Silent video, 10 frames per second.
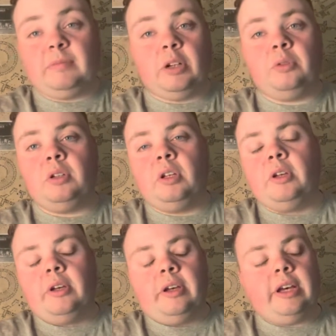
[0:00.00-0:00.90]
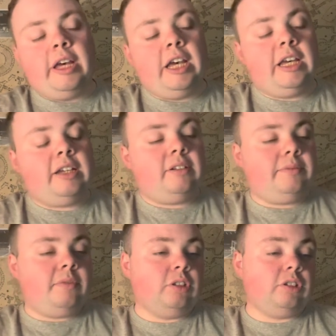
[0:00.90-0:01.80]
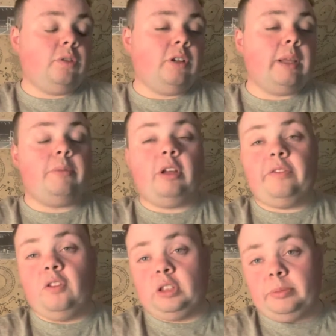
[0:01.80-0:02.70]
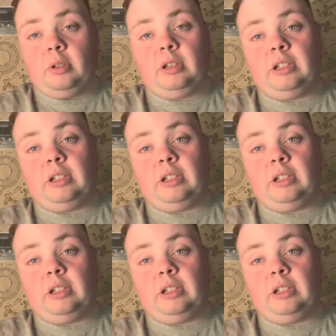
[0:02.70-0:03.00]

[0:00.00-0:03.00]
You know? Also, you know what? Let me know your thoughts.